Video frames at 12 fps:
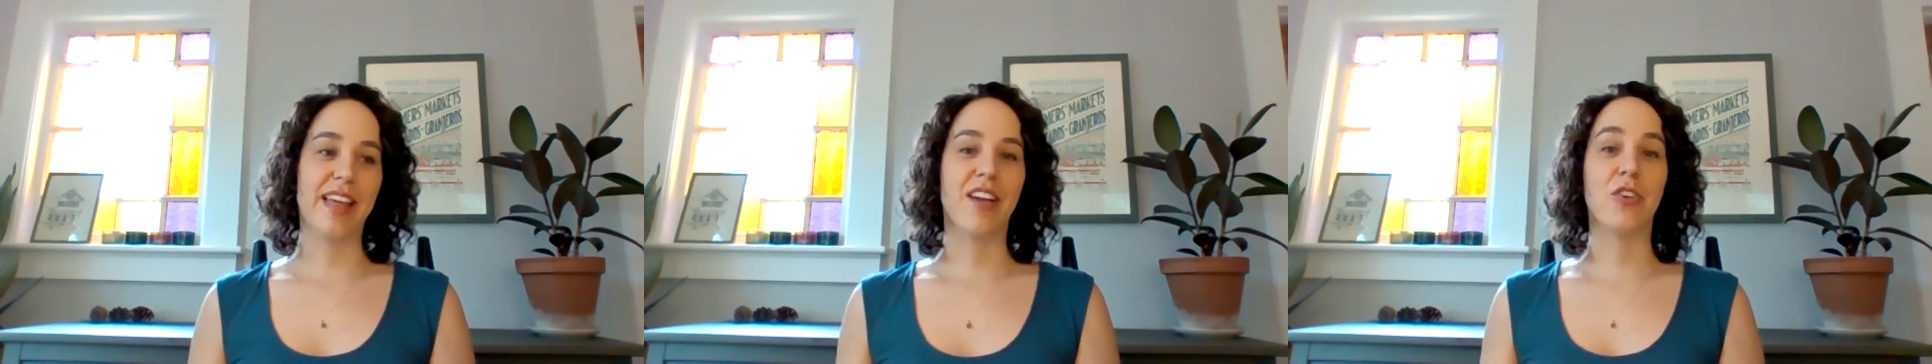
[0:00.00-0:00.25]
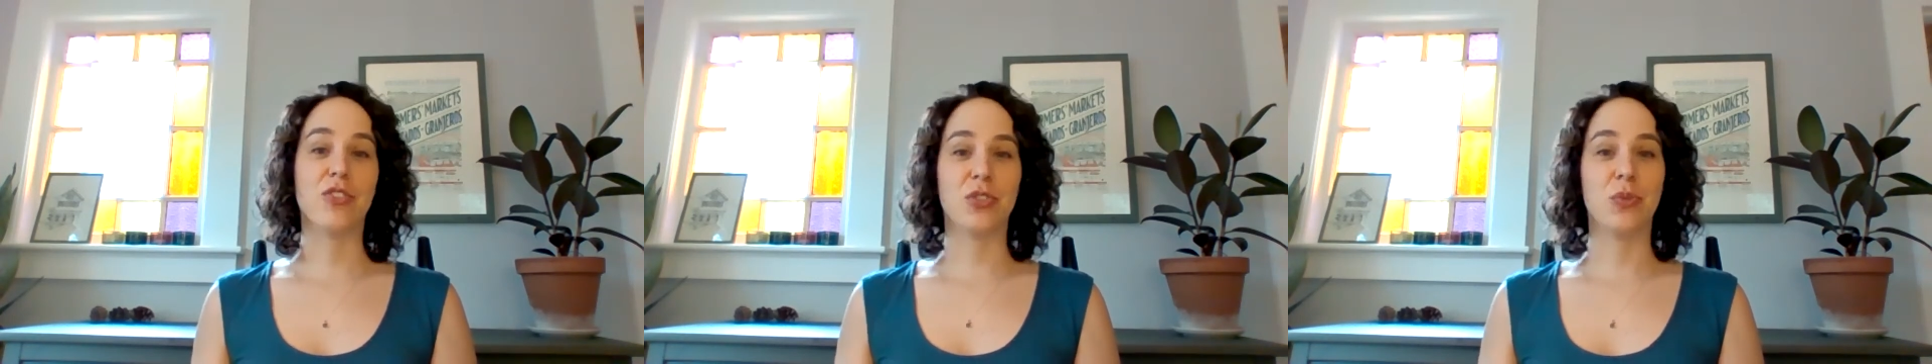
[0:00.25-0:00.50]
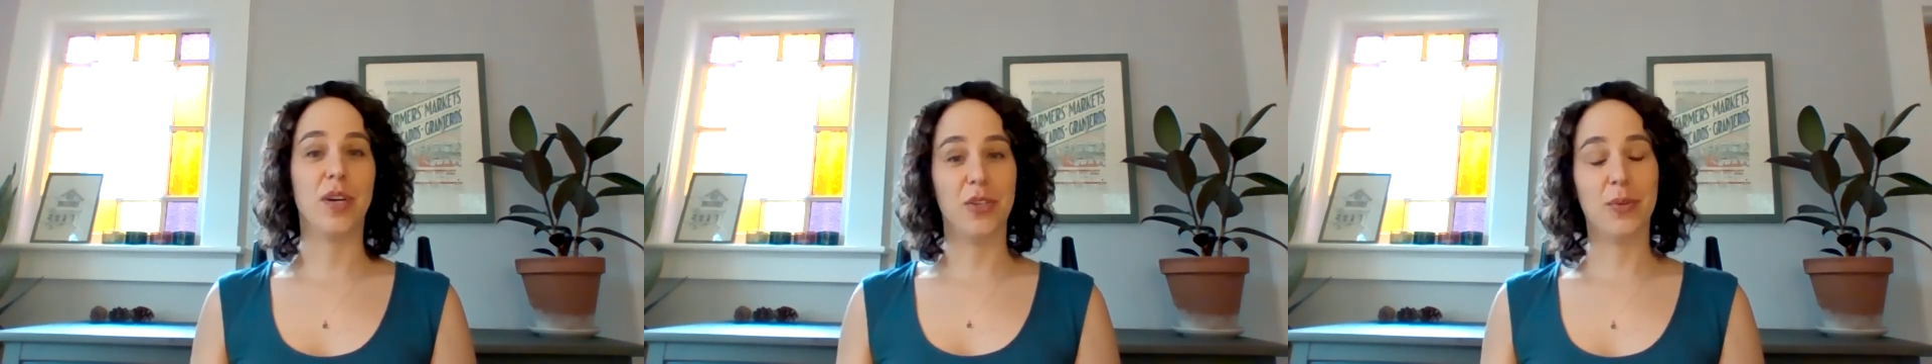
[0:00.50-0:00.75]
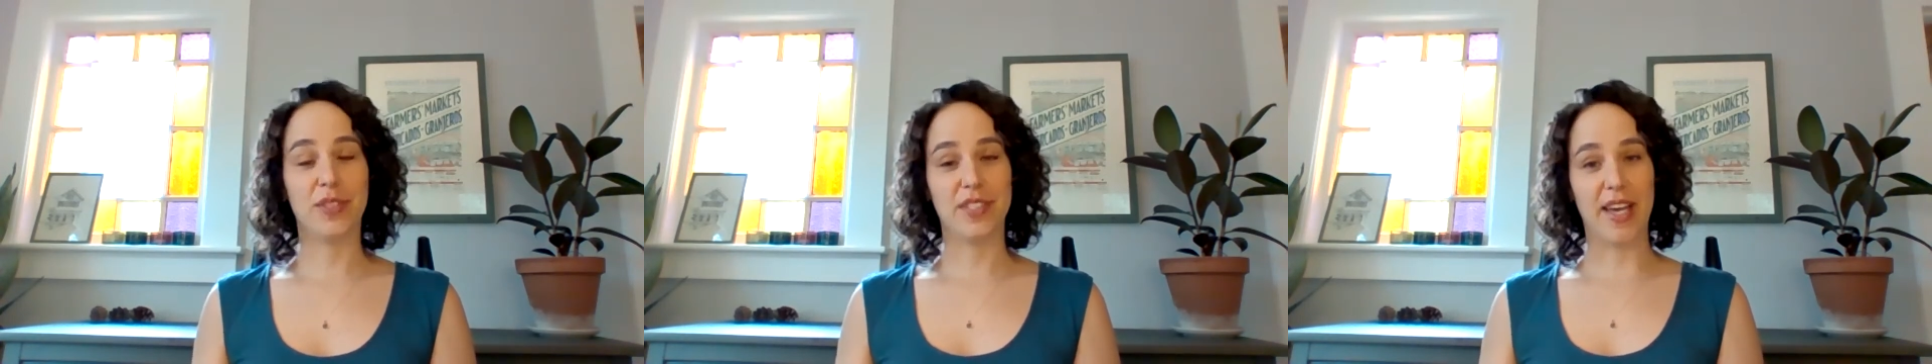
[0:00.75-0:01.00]
that goes to what
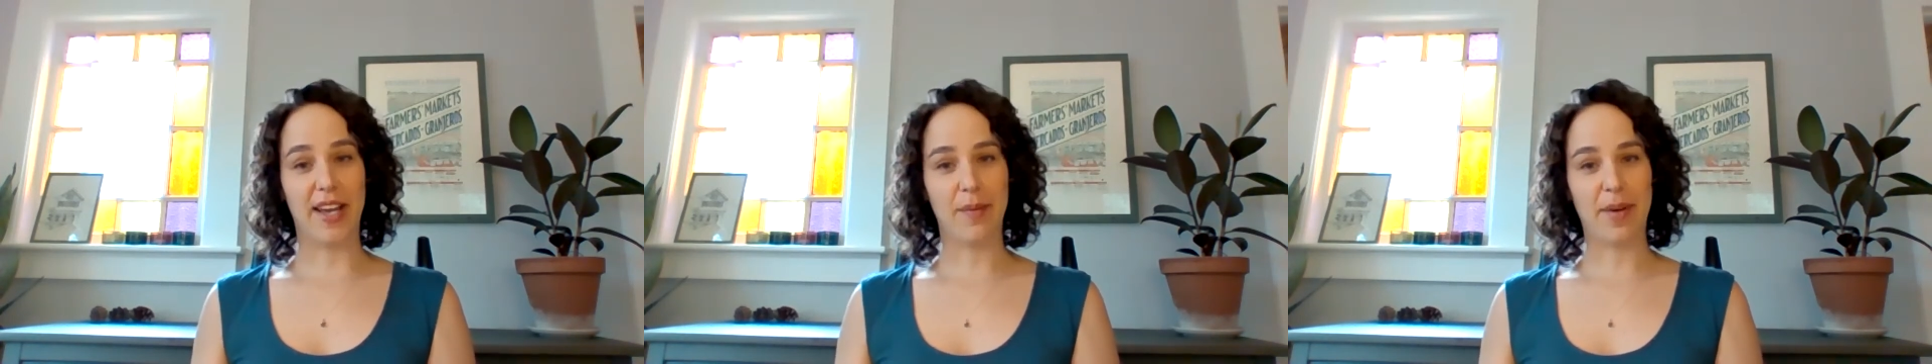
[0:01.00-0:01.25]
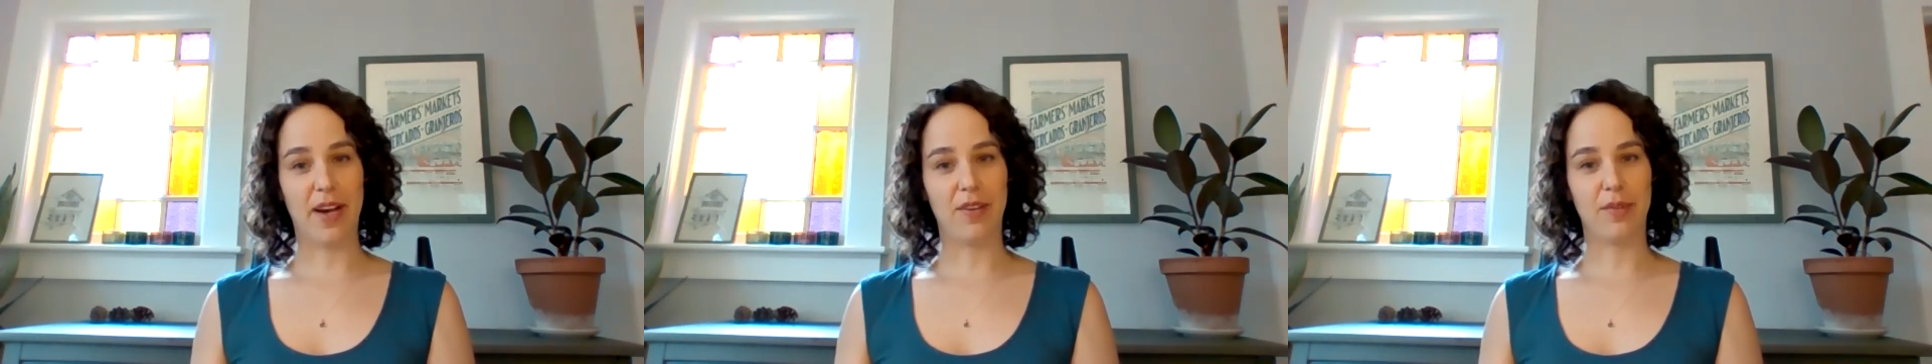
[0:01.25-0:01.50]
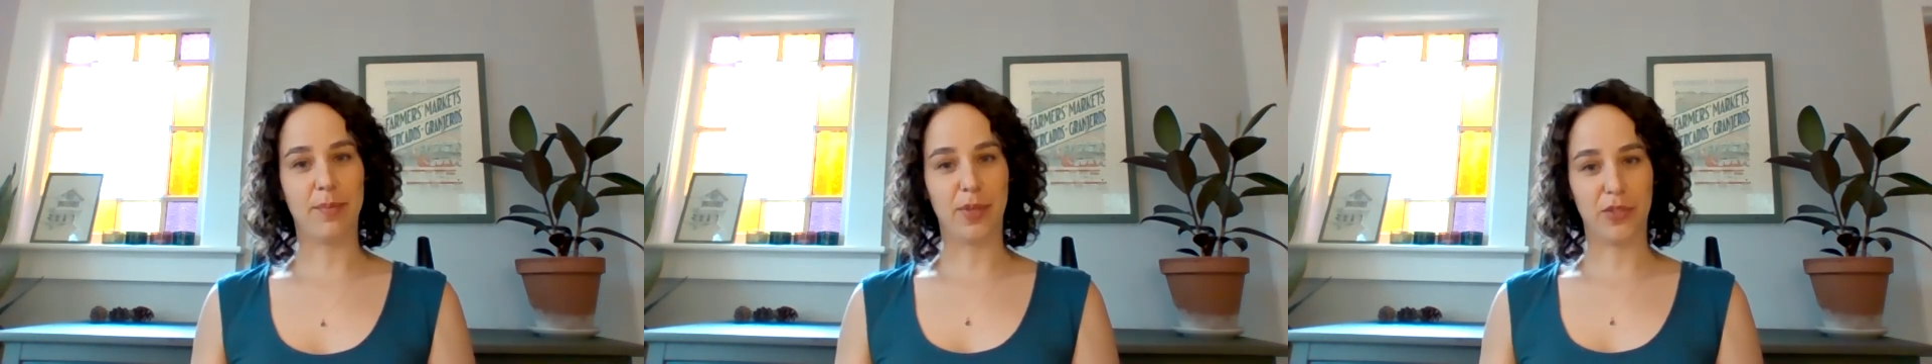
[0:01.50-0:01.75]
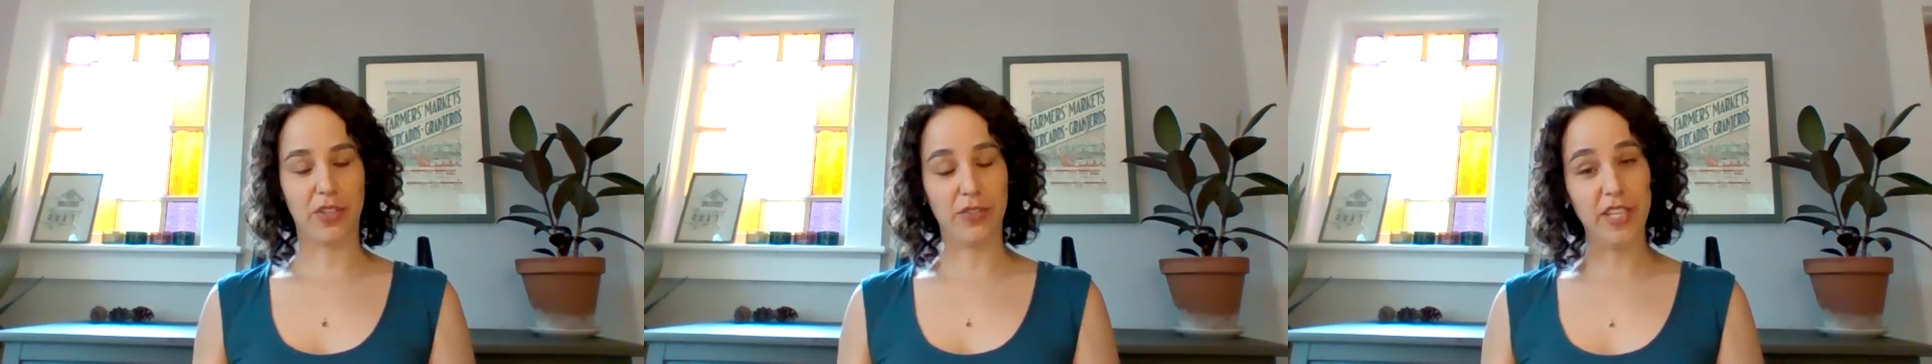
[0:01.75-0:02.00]
you were saying about
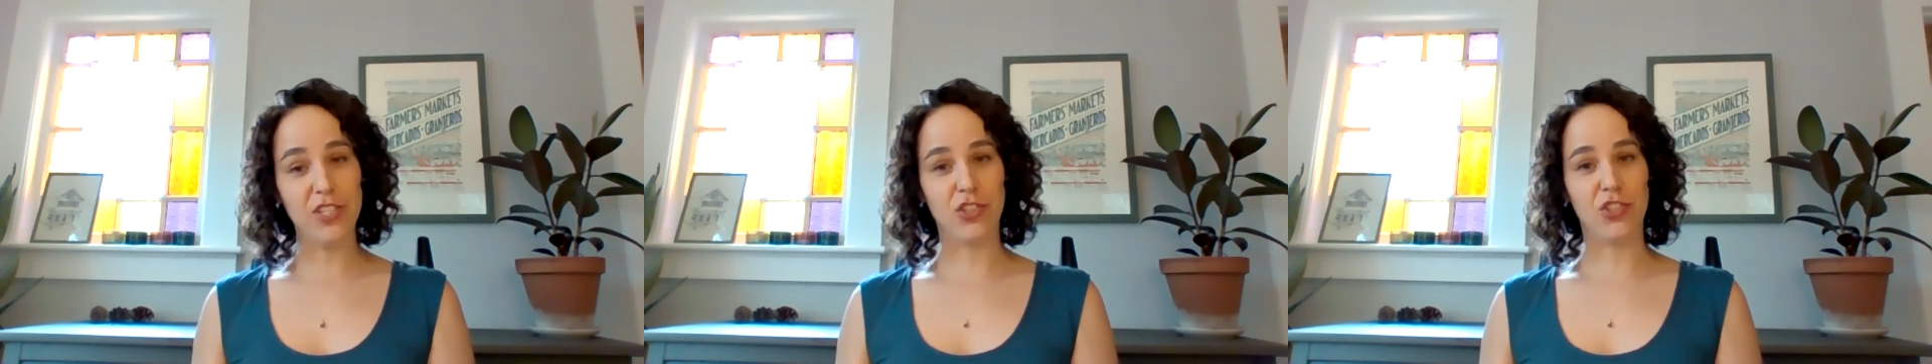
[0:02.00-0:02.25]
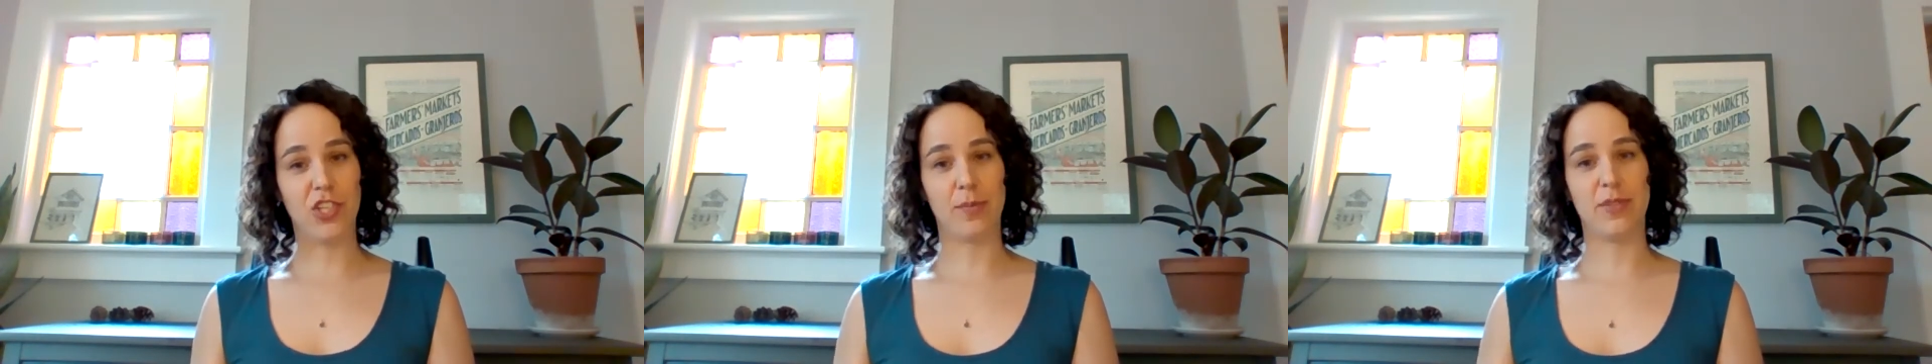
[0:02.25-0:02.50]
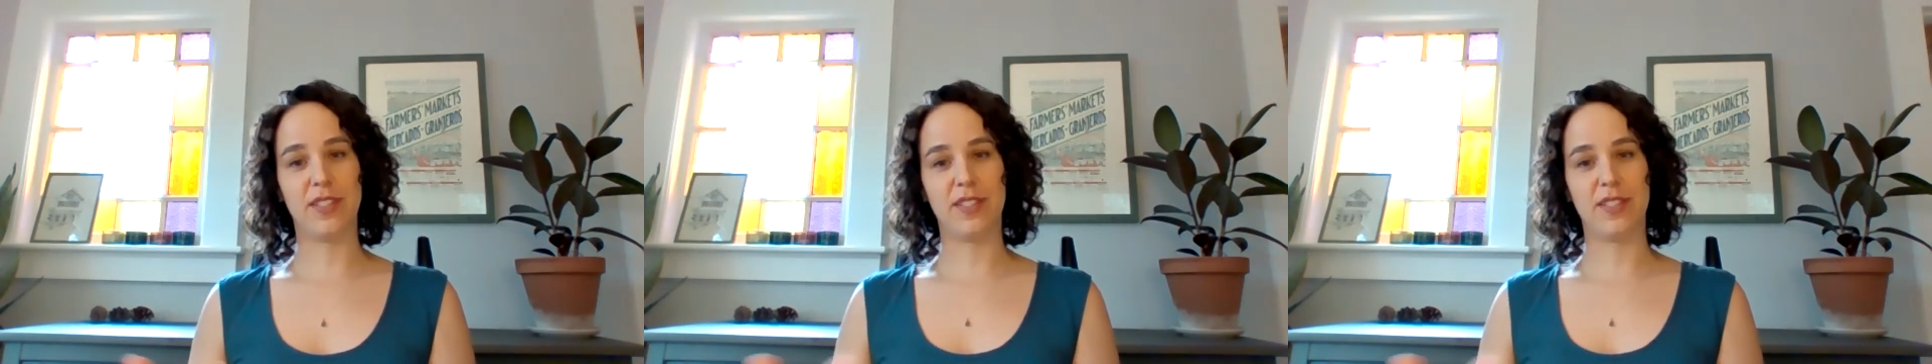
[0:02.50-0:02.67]
building relationships,